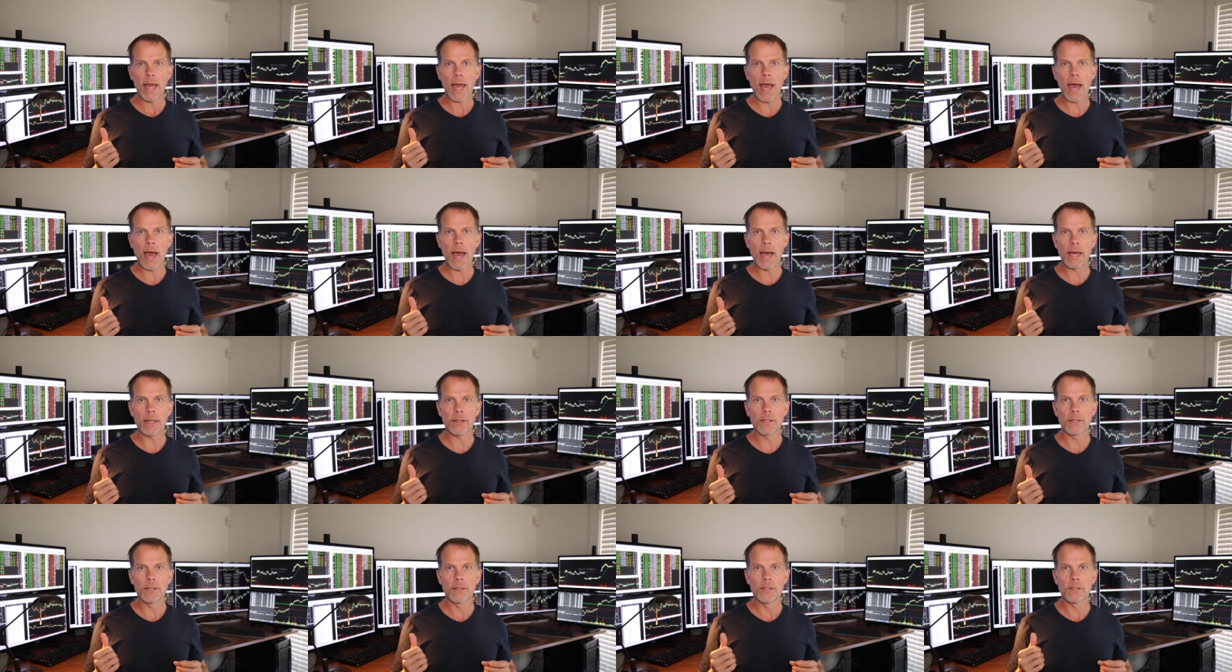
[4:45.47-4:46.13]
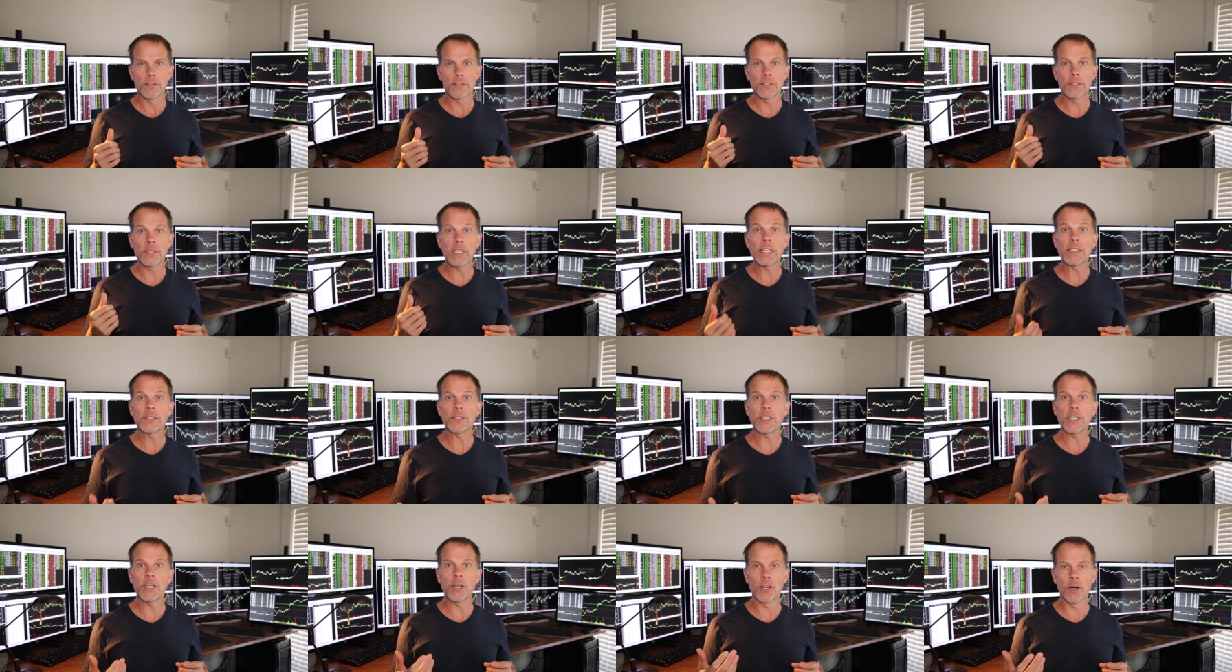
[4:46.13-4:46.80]
at
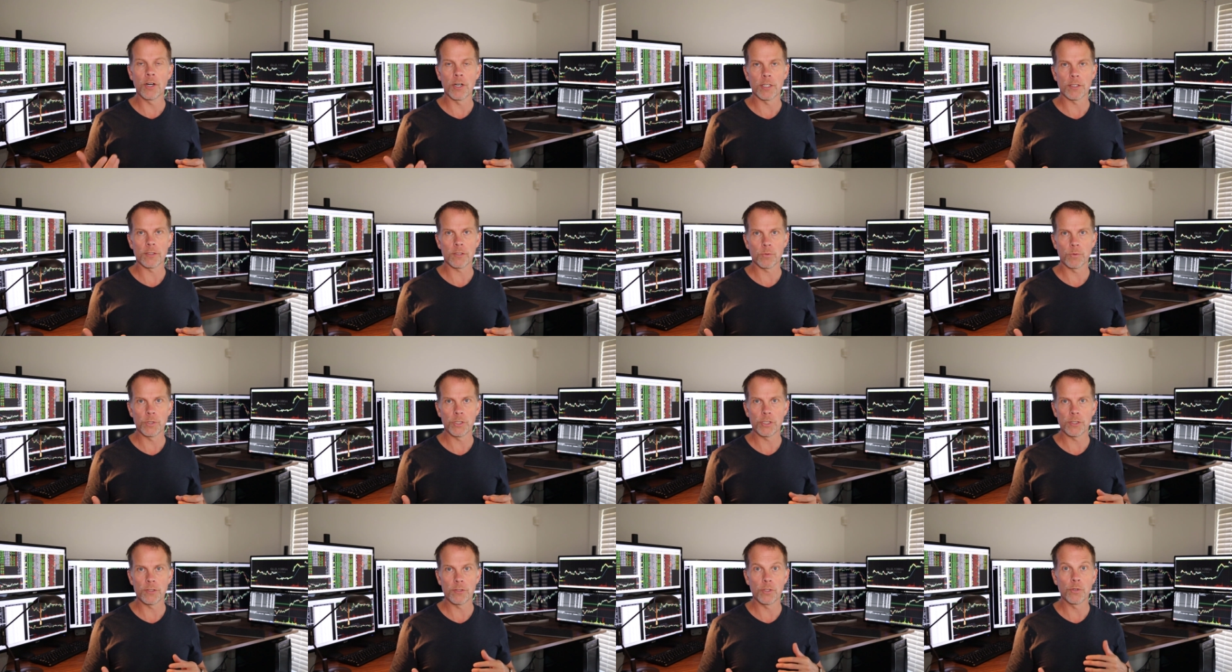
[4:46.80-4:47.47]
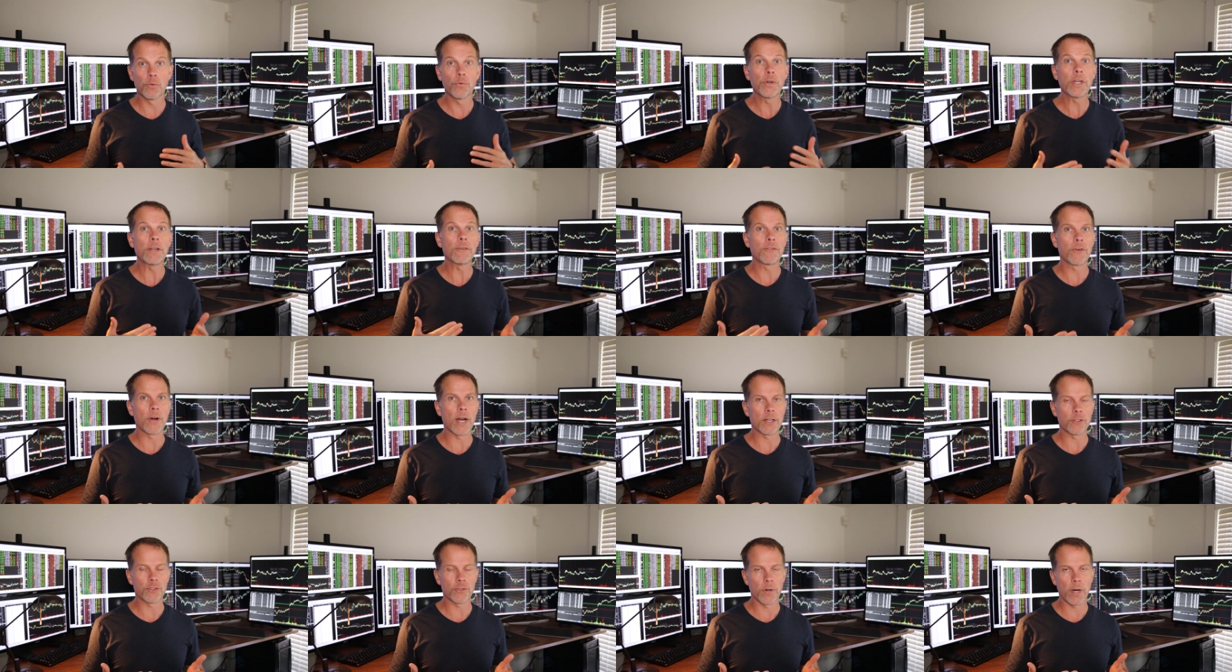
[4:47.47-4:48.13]
60 hertz, which is the
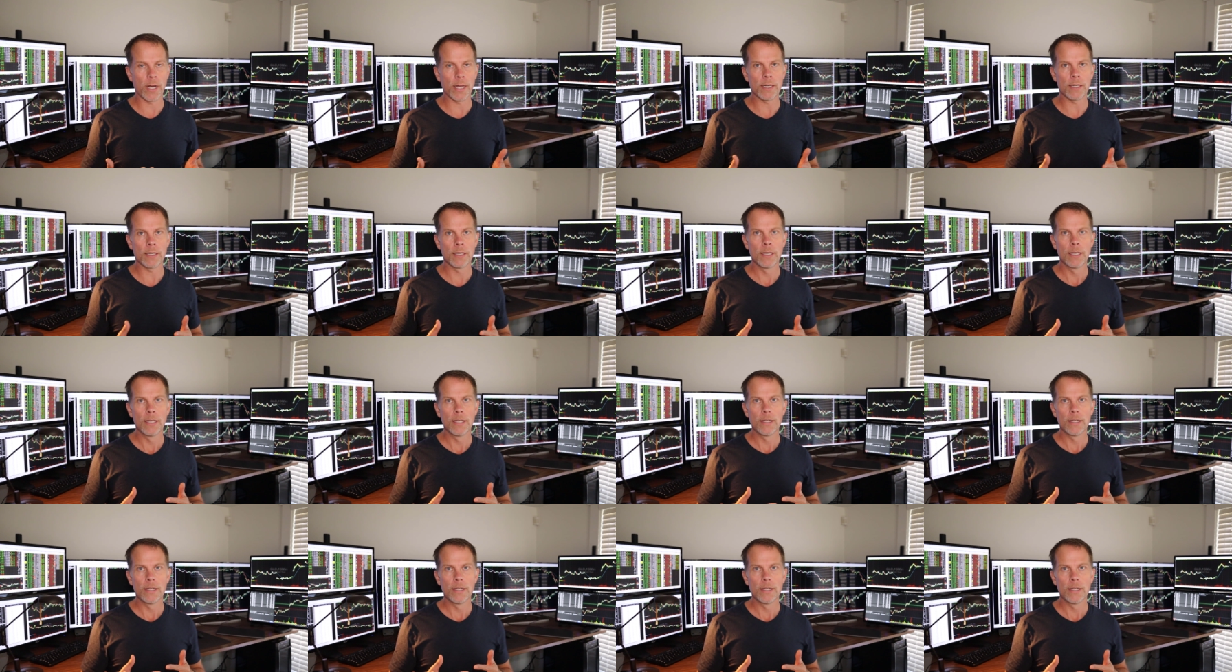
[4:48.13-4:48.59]
refresh rate.